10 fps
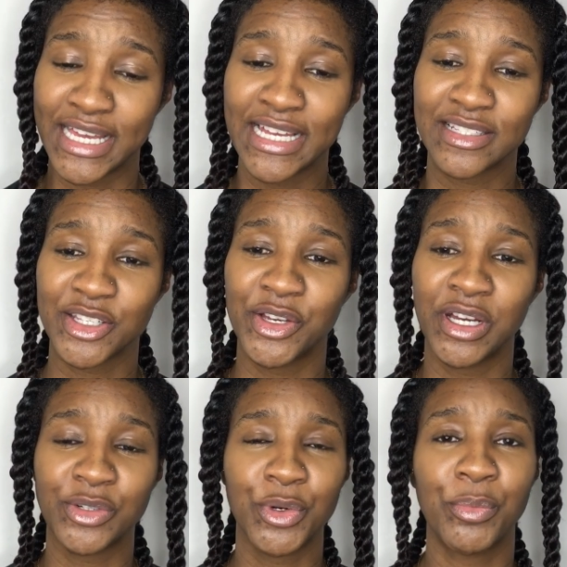that so
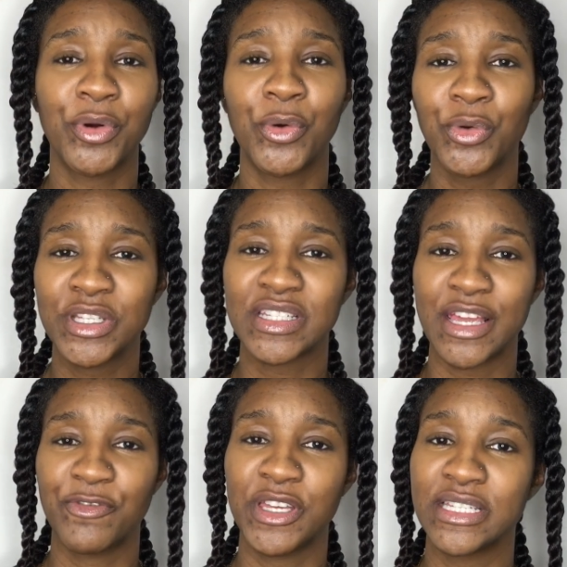i don't want to put all this
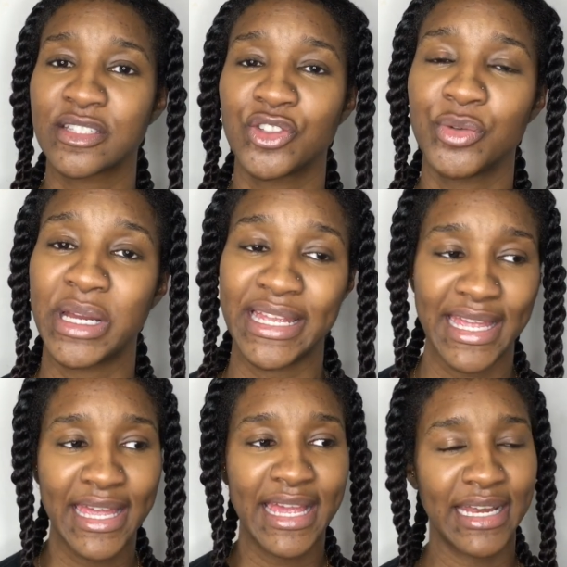effort in to do my
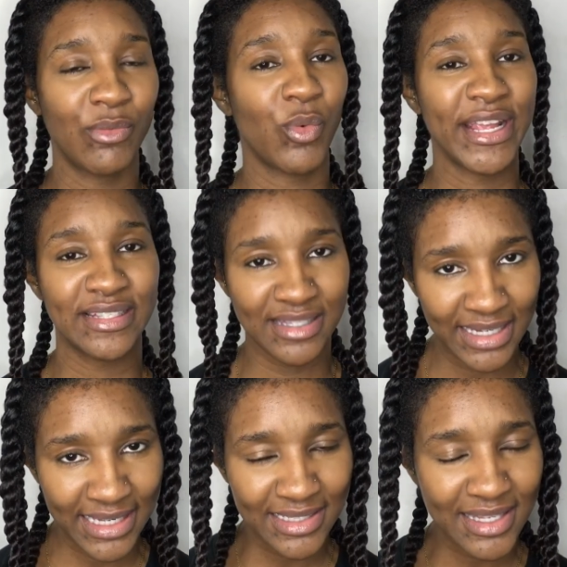hair and then wasting
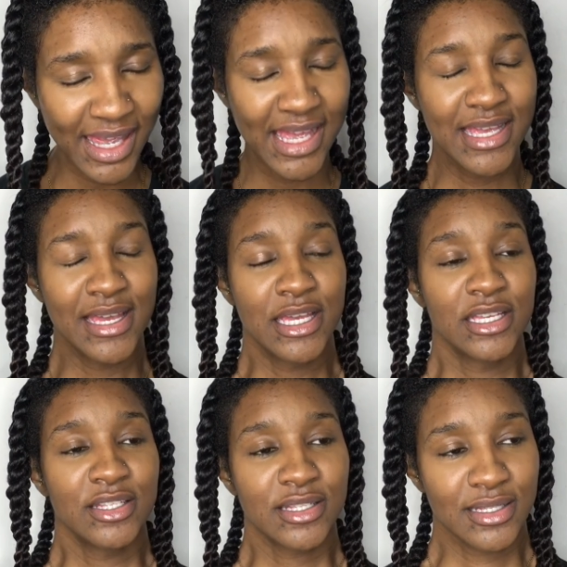it
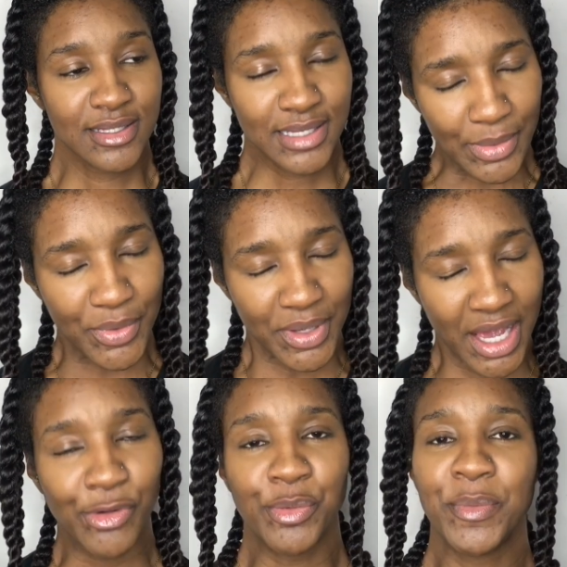so
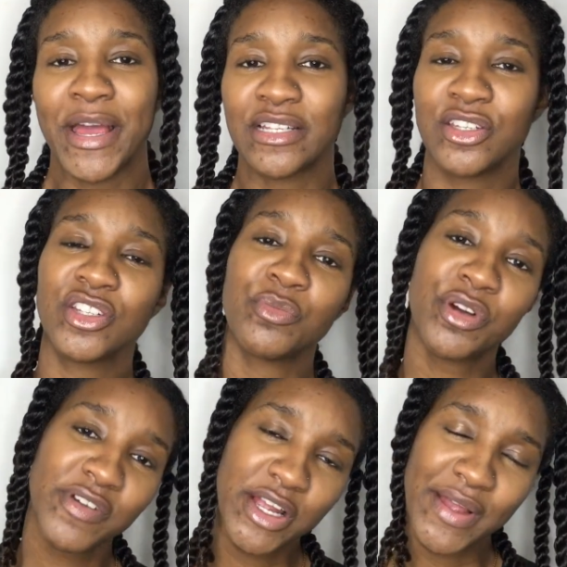i will be back to you
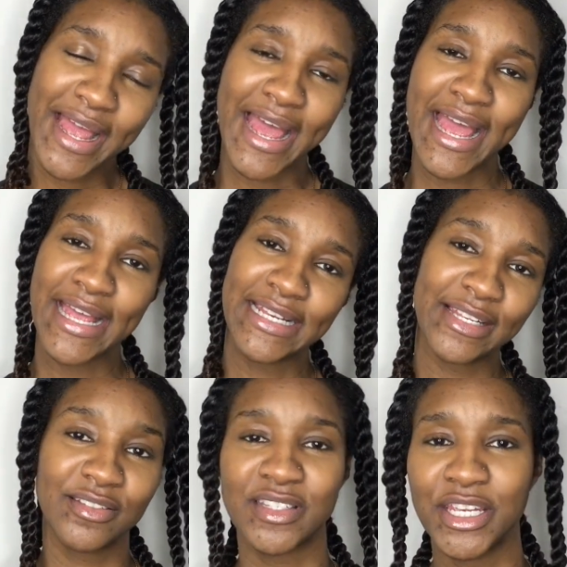tomorrow and
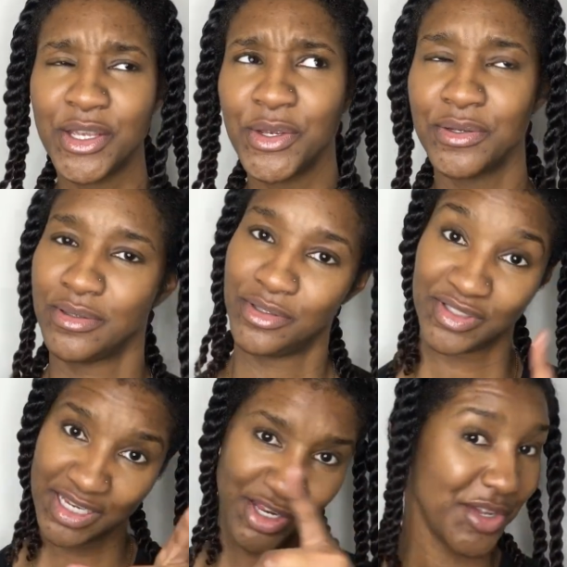i'll see you
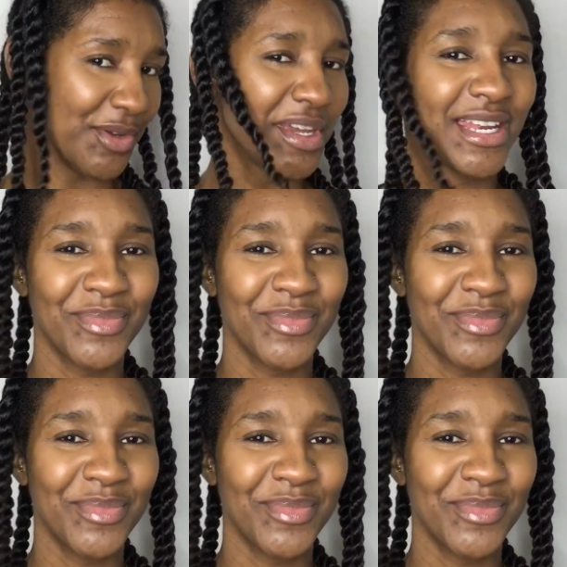see you in a